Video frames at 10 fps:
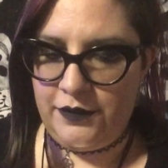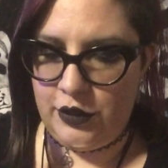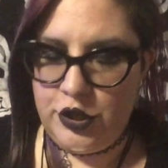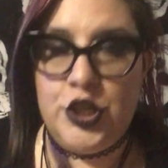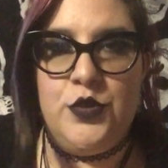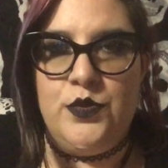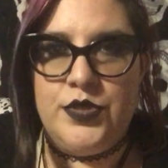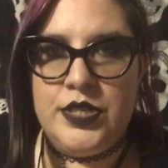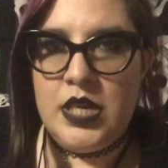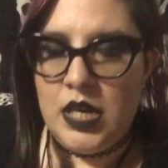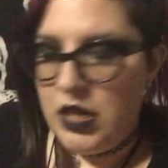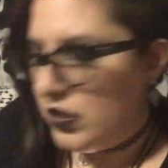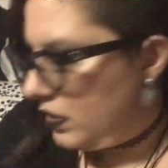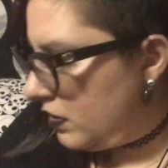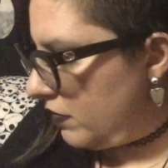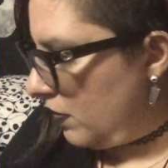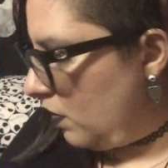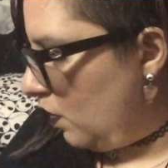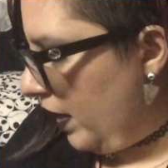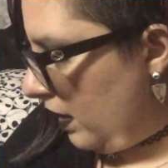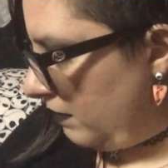for the shoes. So